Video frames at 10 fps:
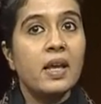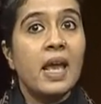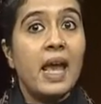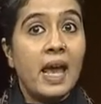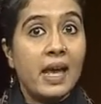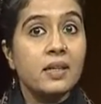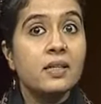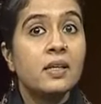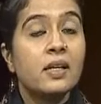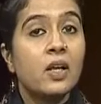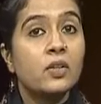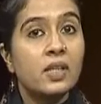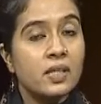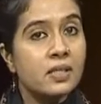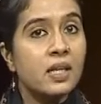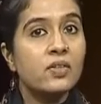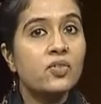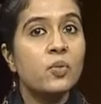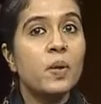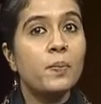And now this needs
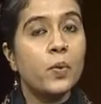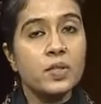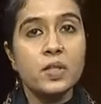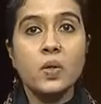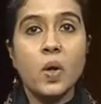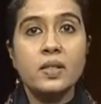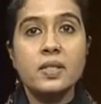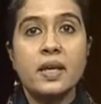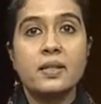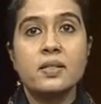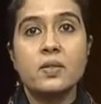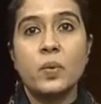to be put in context